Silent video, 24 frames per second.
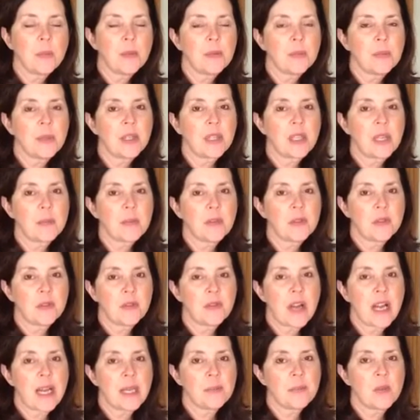you build up your
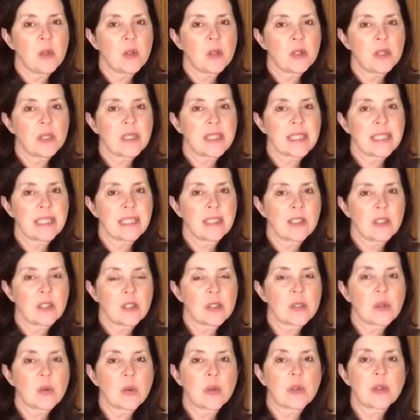fine motor
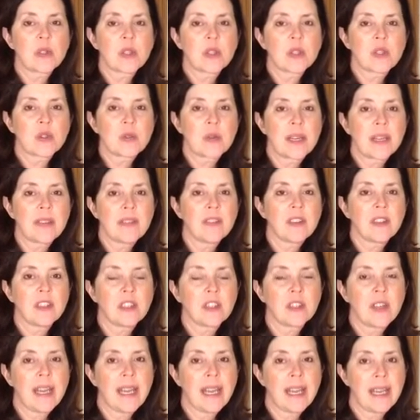skills or the strength in your
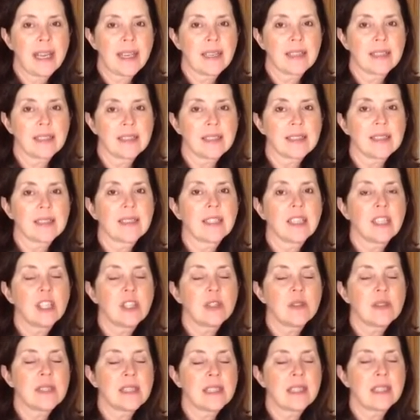hand
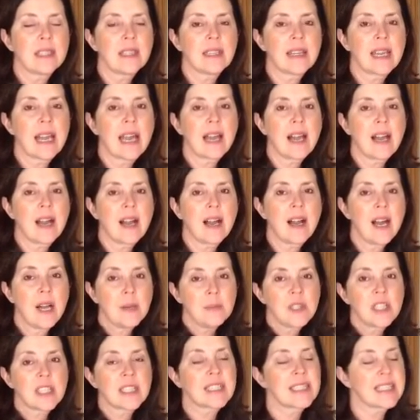using
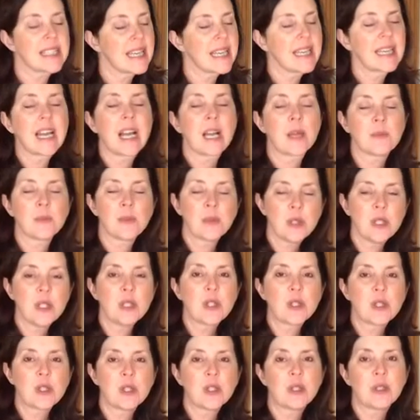objects that I'm pretty
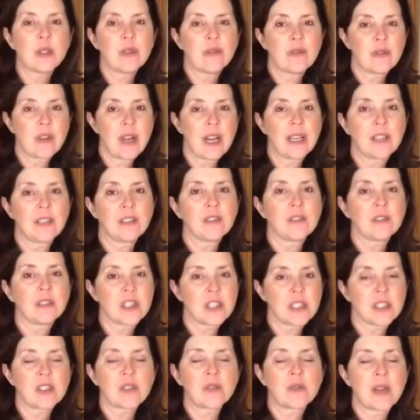sure you can find
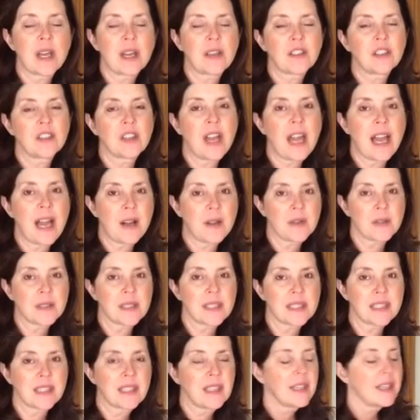just around your
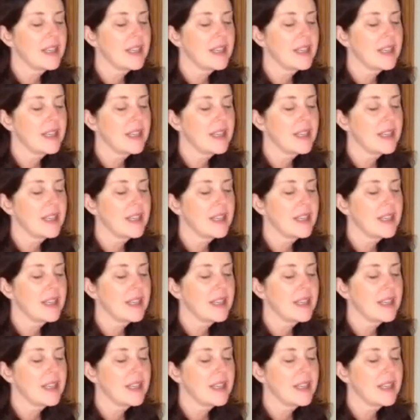house.